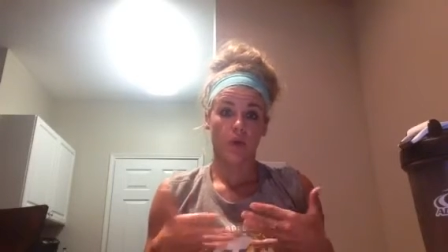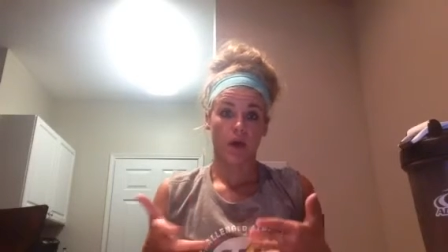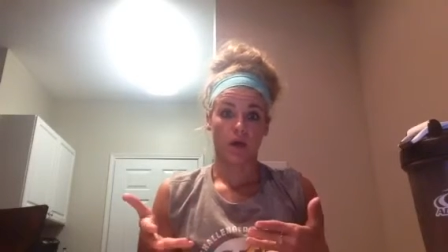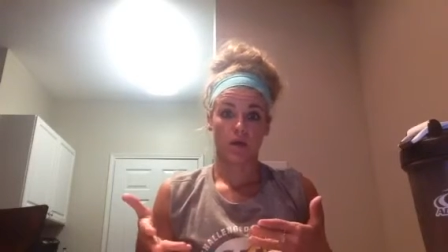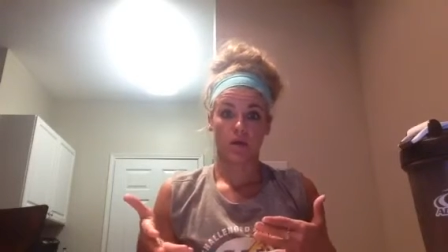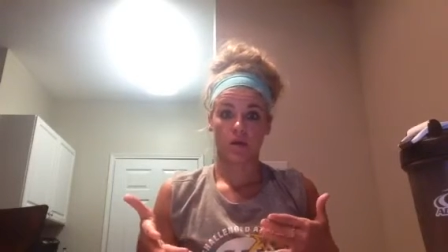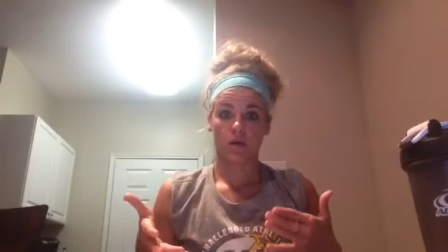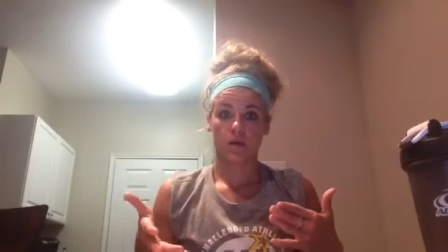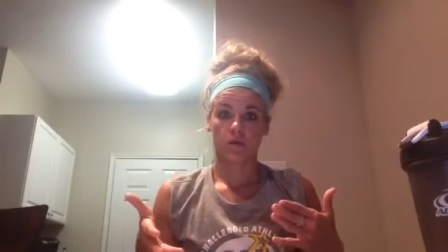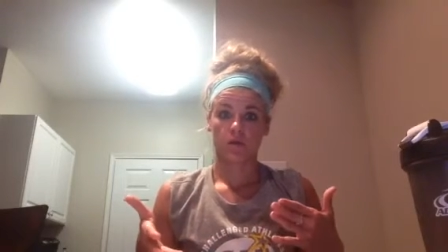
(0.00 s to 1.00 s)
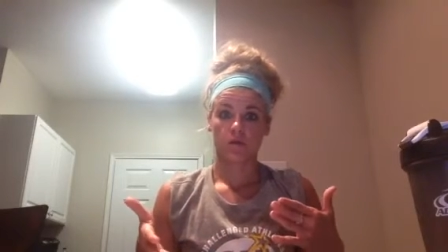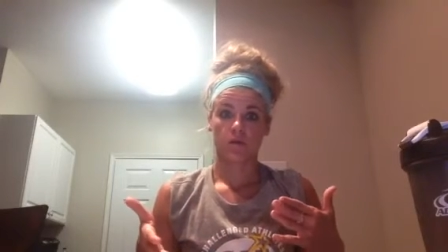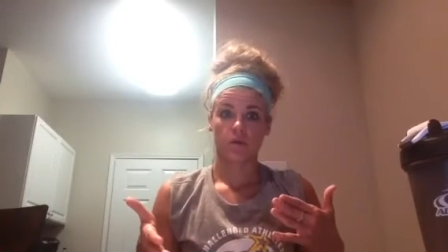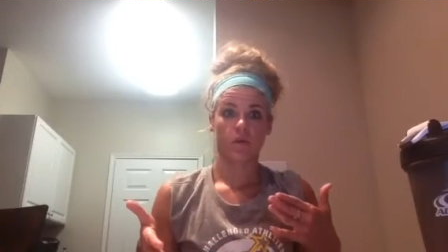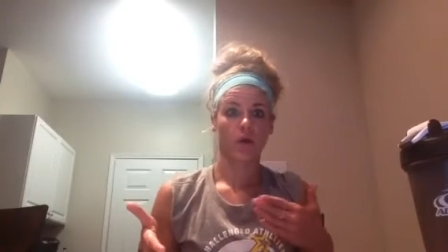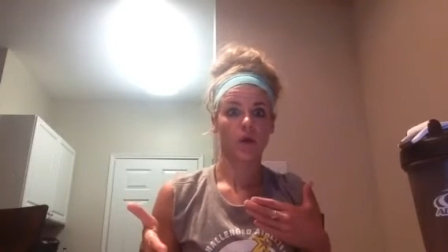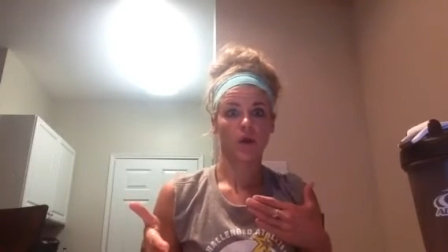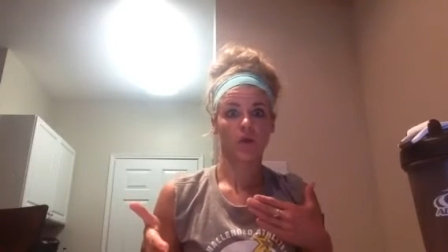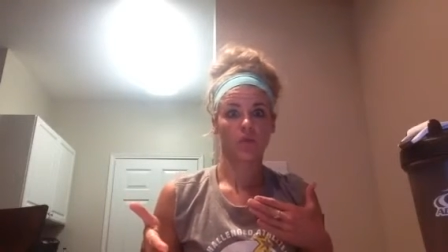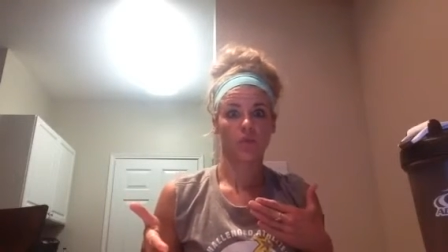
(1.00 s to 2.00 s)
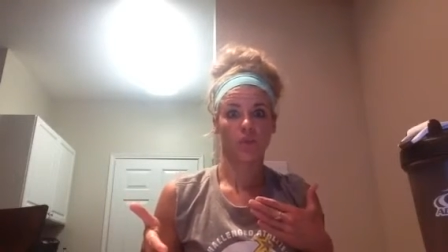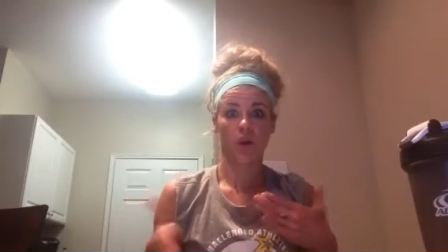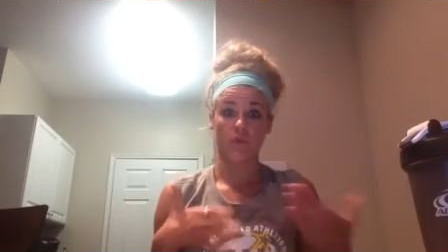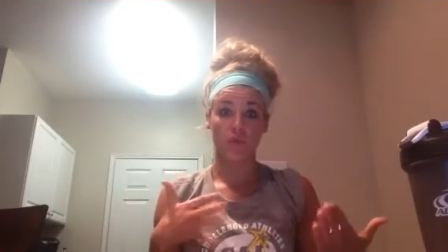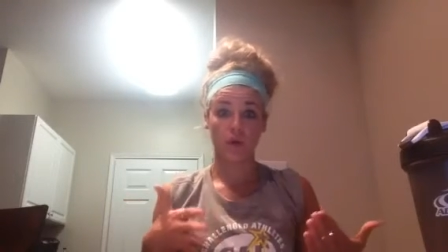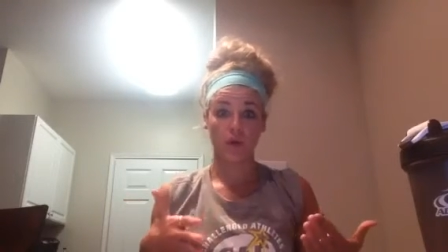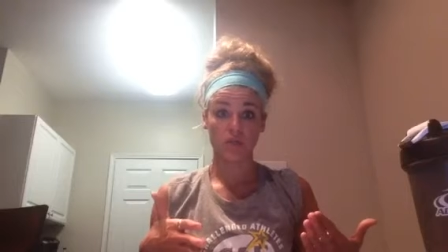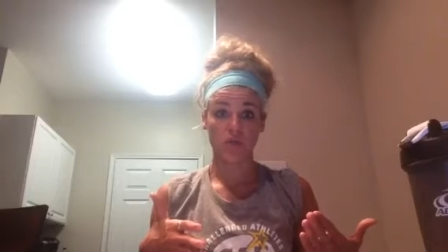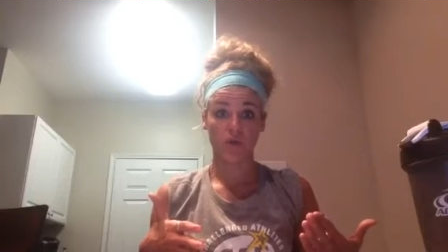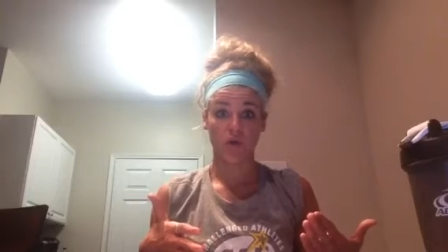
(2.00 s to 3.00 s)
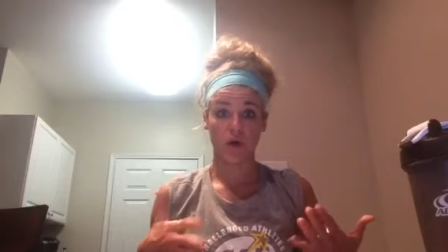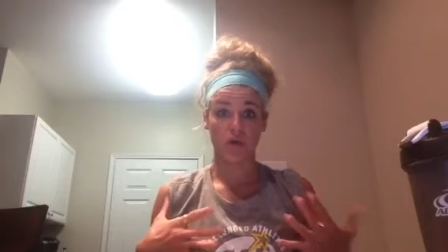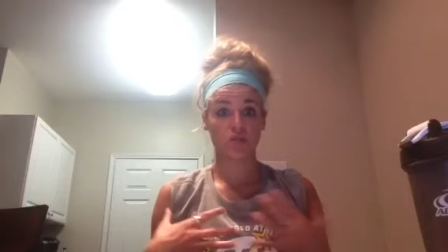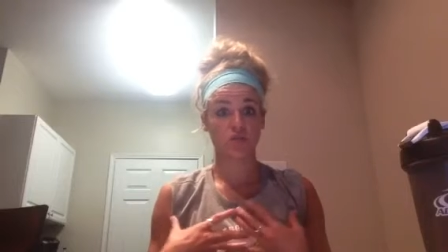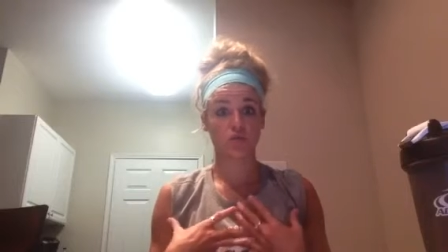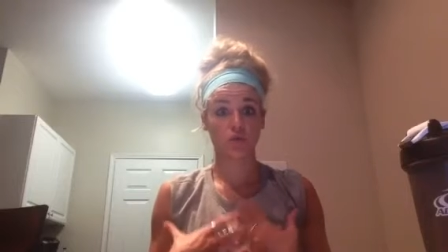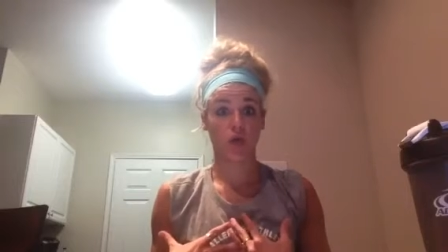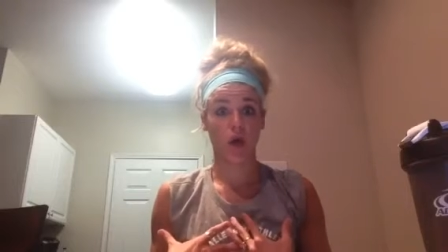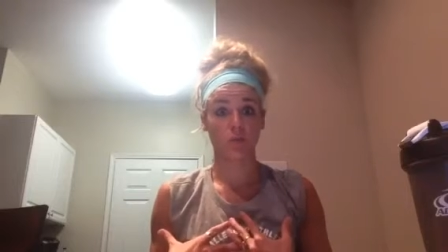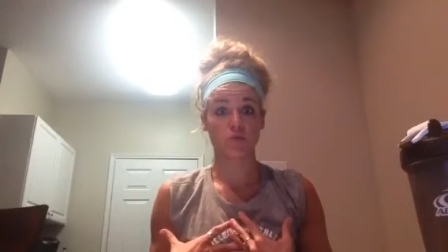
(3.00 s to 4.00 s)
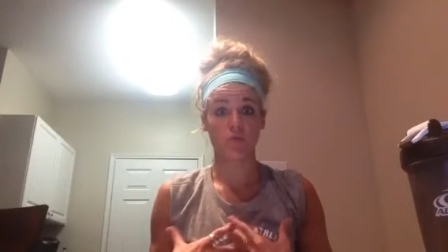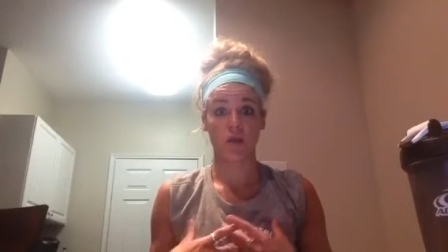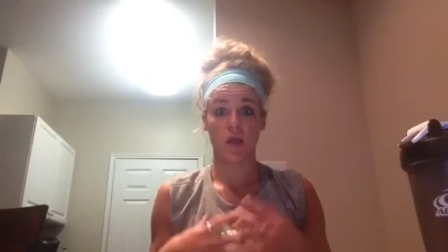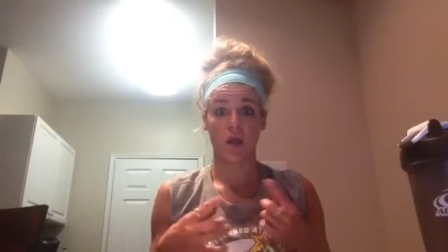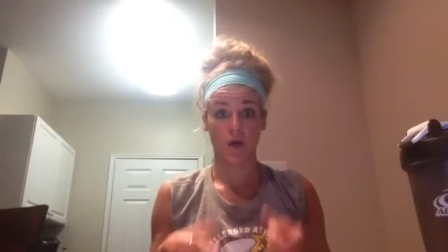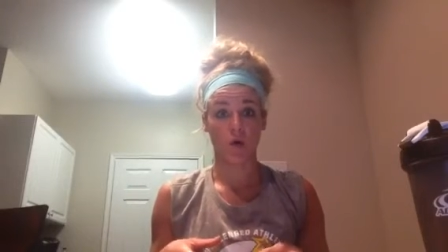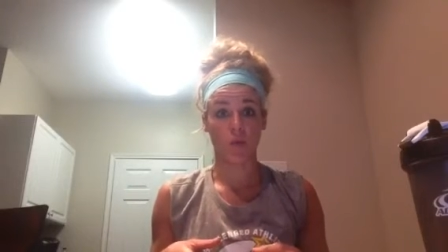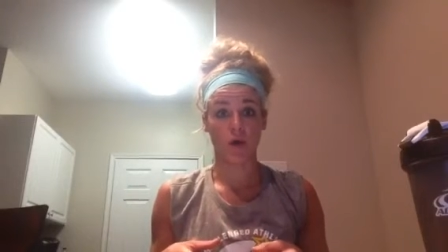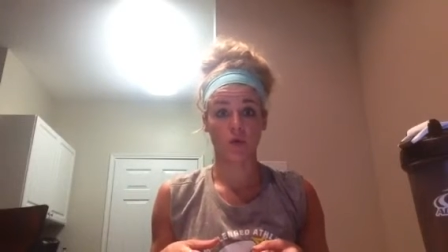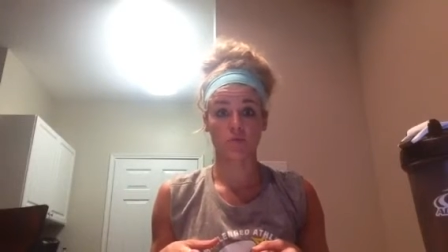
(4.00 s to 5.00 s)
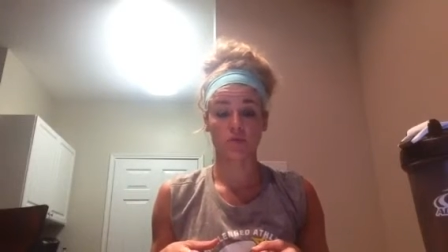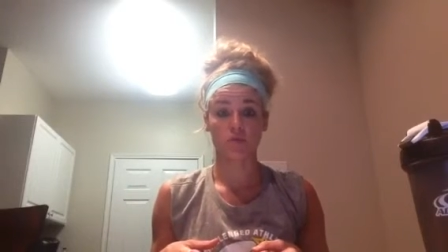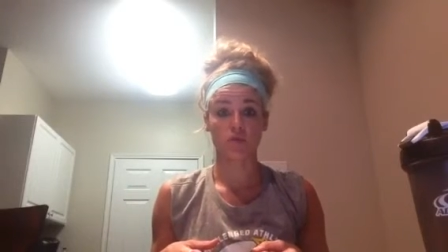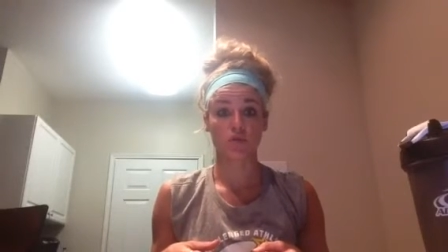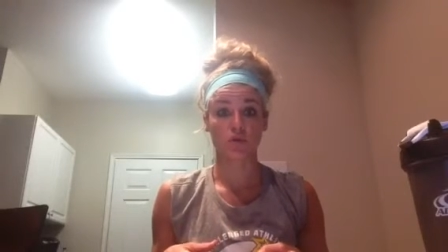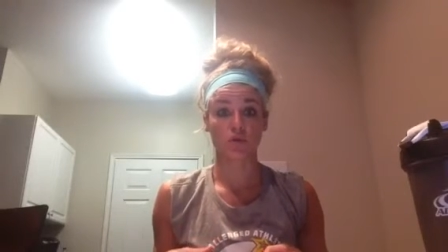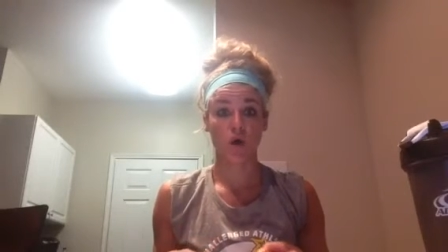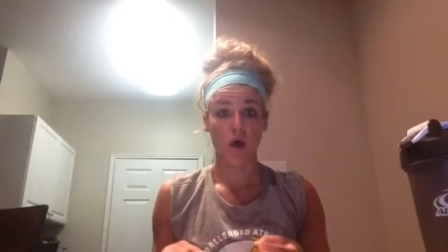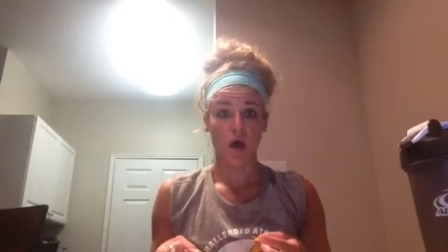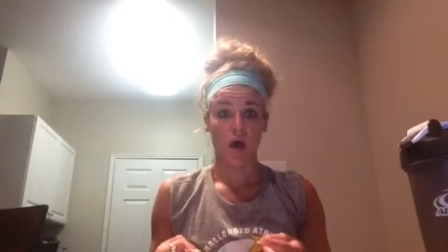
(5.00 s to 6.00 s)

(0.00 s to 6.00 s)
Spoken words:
But learning what I've learned so far, it's truly helped me, and I hope it helps you too.